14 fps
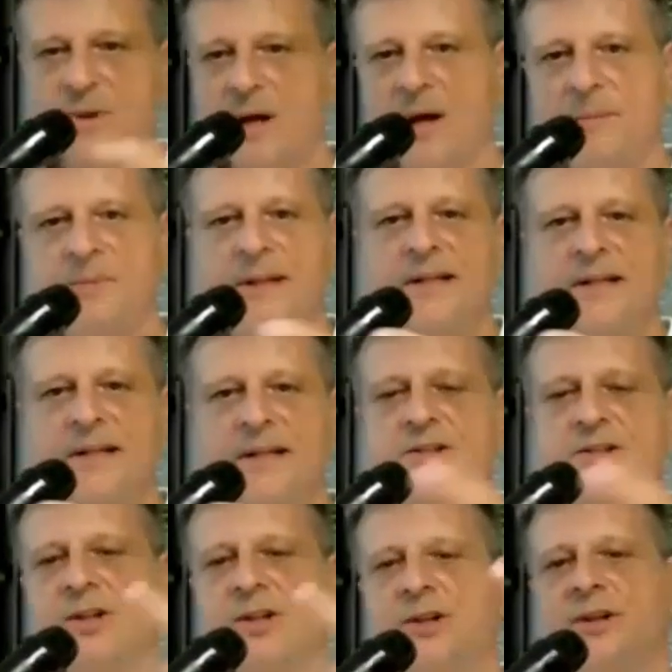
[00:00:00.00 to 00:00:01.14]

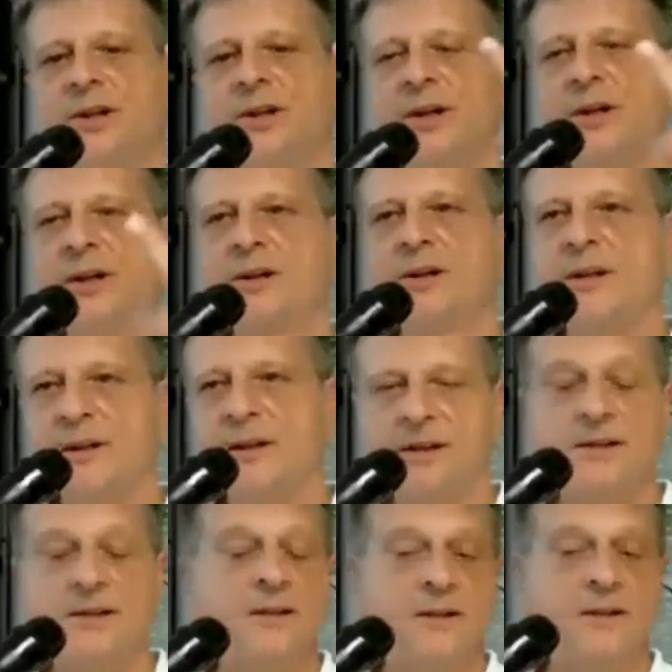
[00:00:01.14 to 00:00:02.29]
competition,
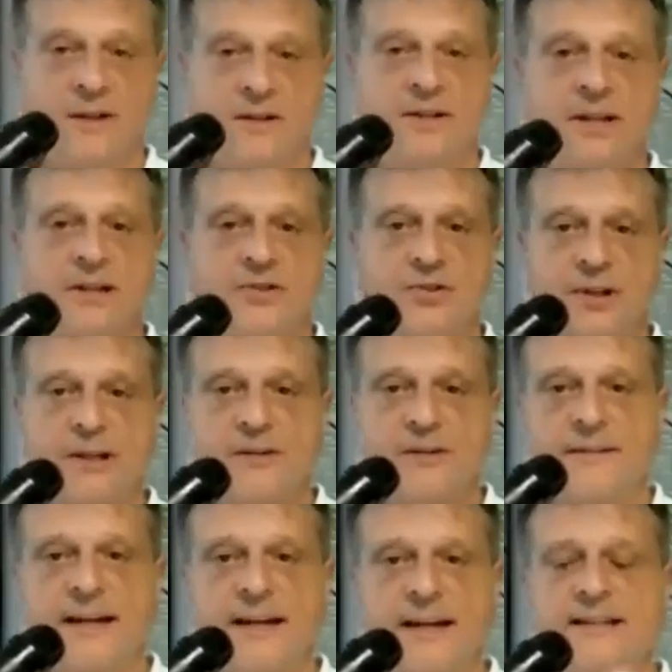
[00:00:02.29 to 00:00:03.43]
the
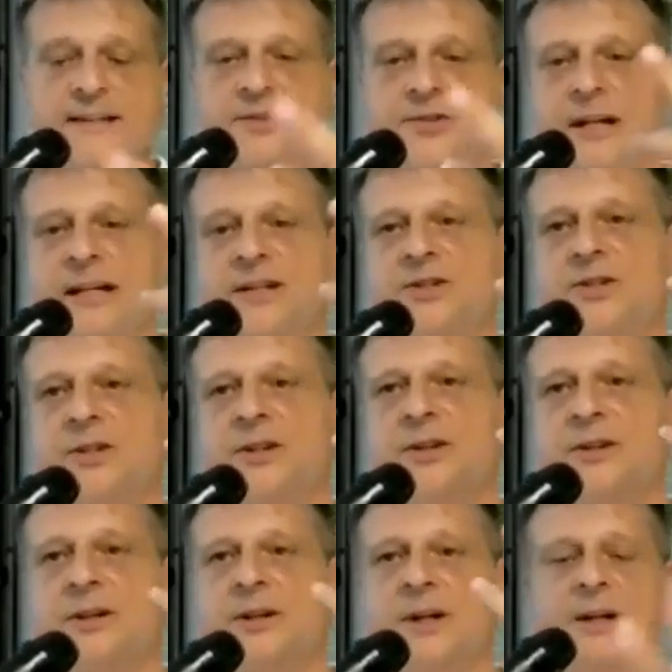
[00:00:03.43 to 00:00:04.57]
unsaturated fat
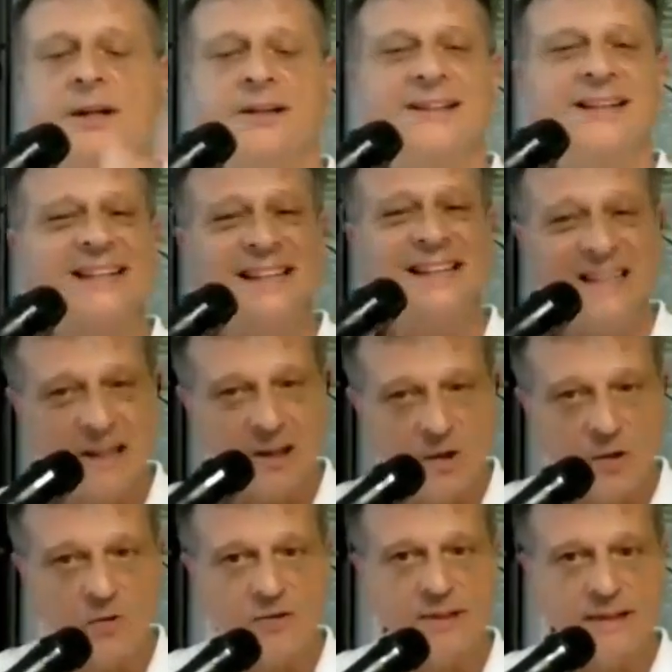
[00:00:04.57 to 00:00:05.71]
situation, the
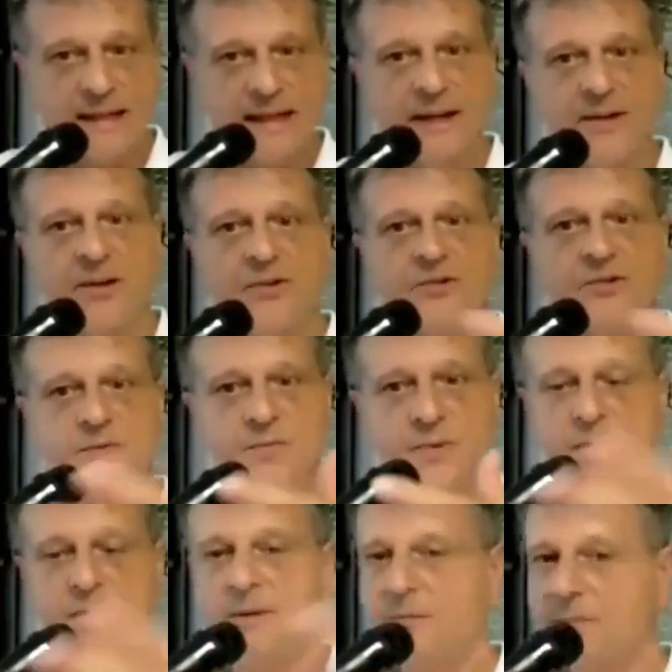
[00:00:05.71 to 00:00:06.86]
clinical scenarios,
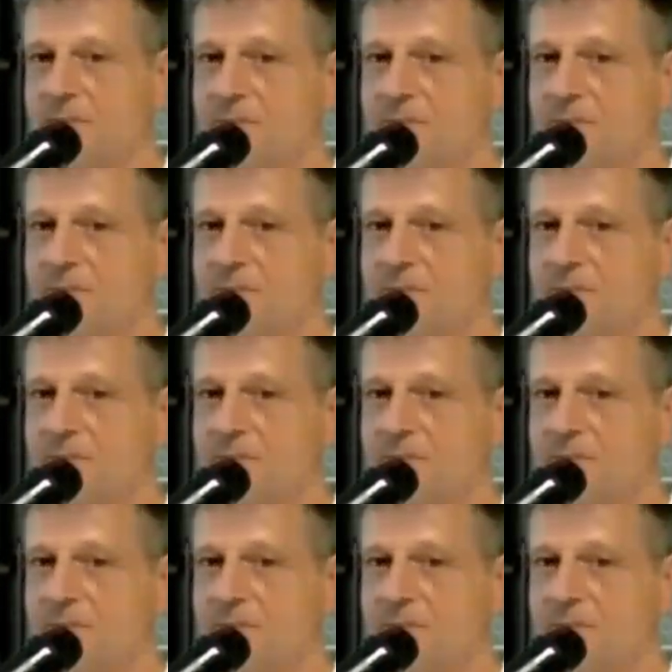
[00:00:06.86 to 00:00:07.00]
we